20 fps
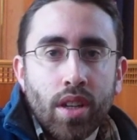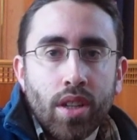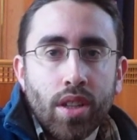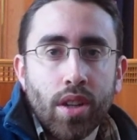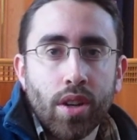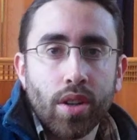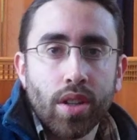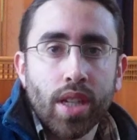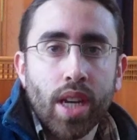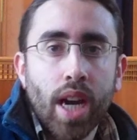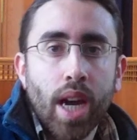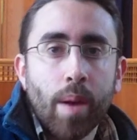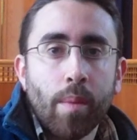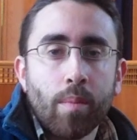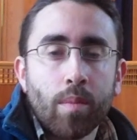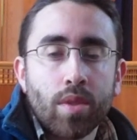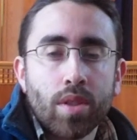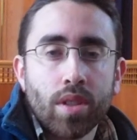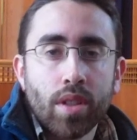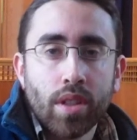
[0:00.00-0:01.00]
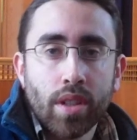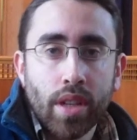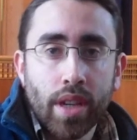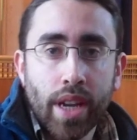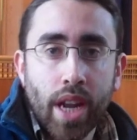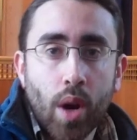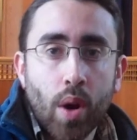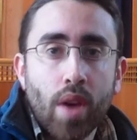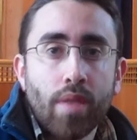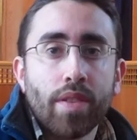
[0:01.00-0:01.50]
There are times
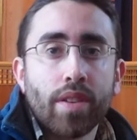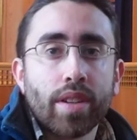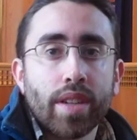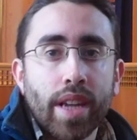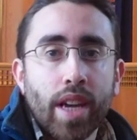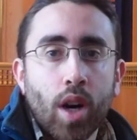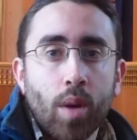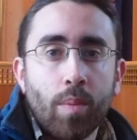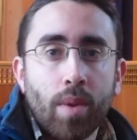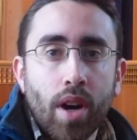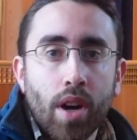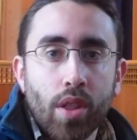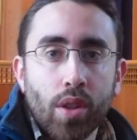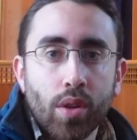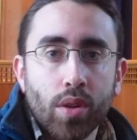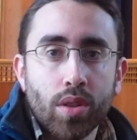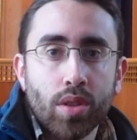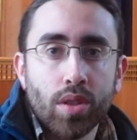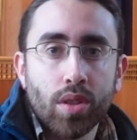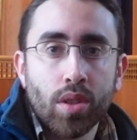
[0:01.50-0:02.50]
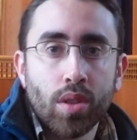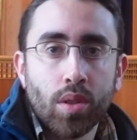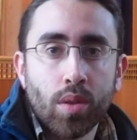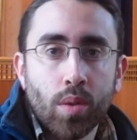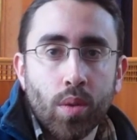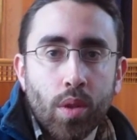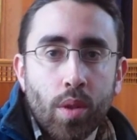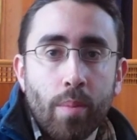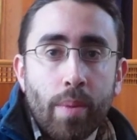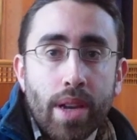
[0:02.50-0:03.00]
in our effort to help others
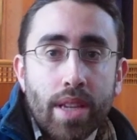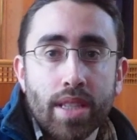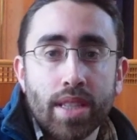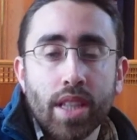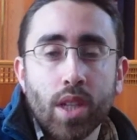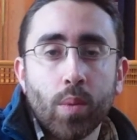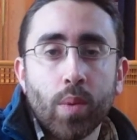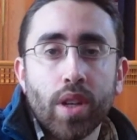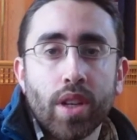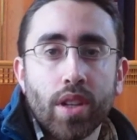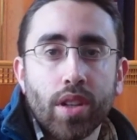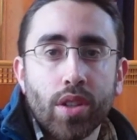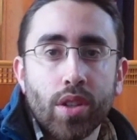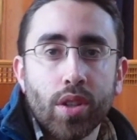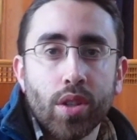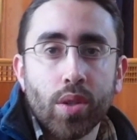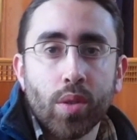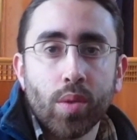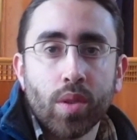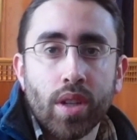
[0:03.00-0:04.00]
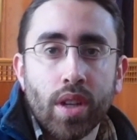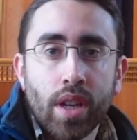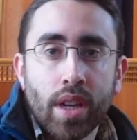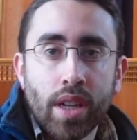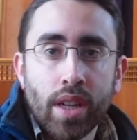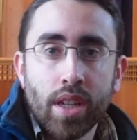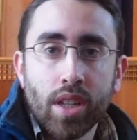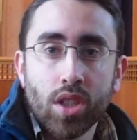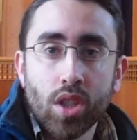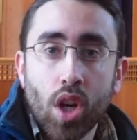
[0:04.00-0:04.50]
where the best thing we can do
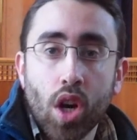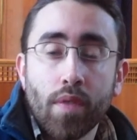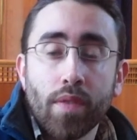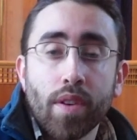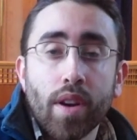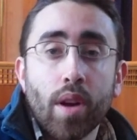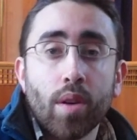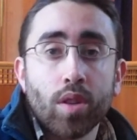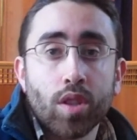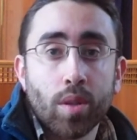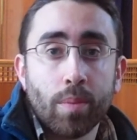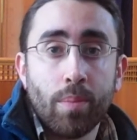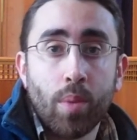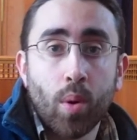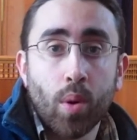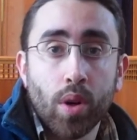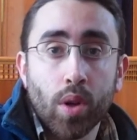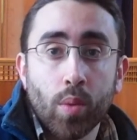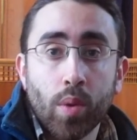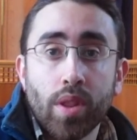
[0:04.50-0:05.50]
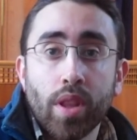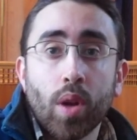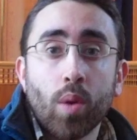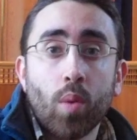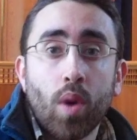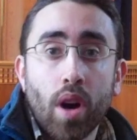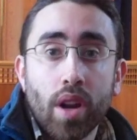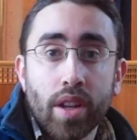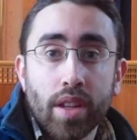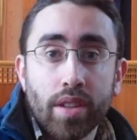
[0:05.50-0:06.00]
is offer our support when they
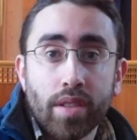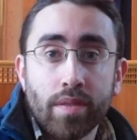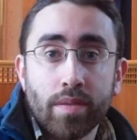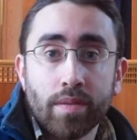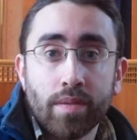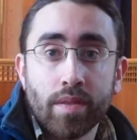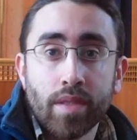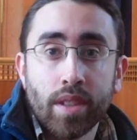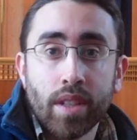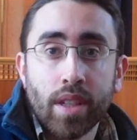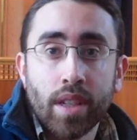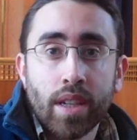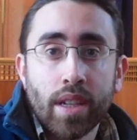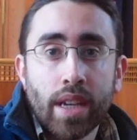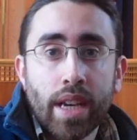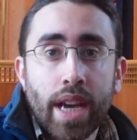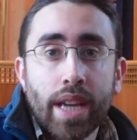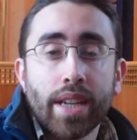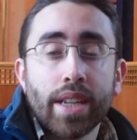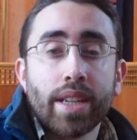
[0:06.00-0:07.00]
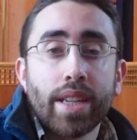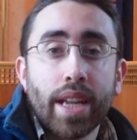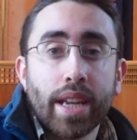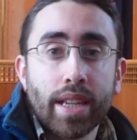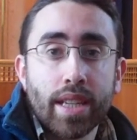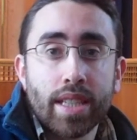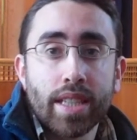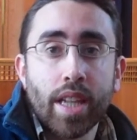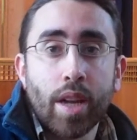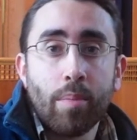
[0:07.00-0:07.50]
want it, and to
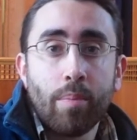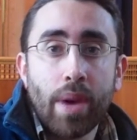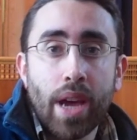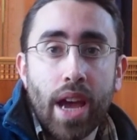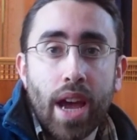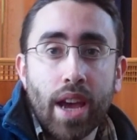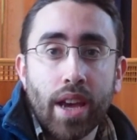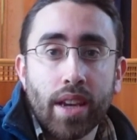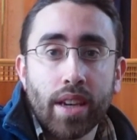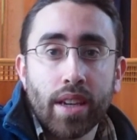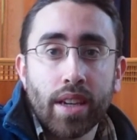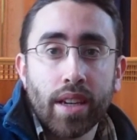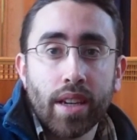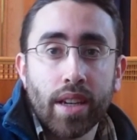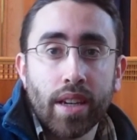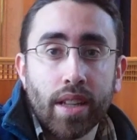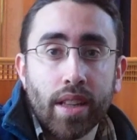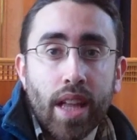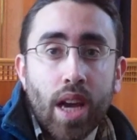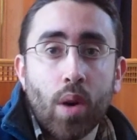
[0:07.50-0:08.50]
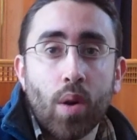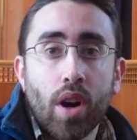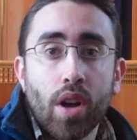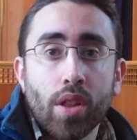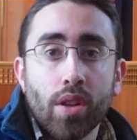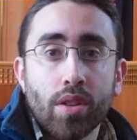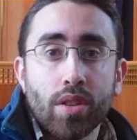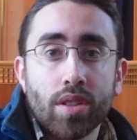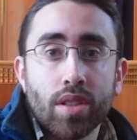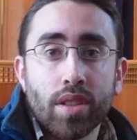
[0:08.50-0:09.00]
take a step back and allow
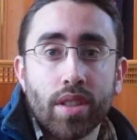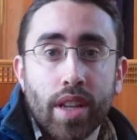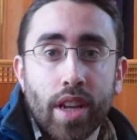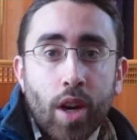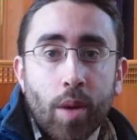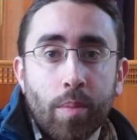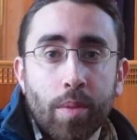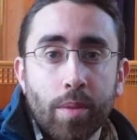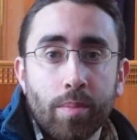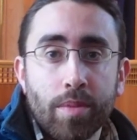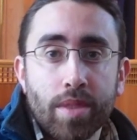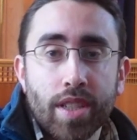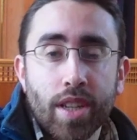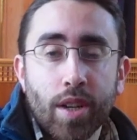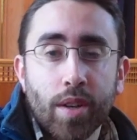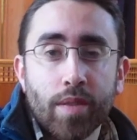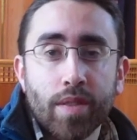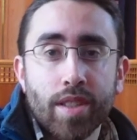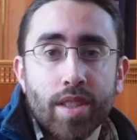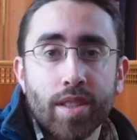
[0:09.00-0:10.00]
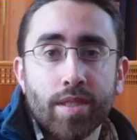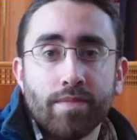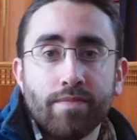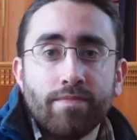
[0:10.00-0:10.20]
others to help themselves.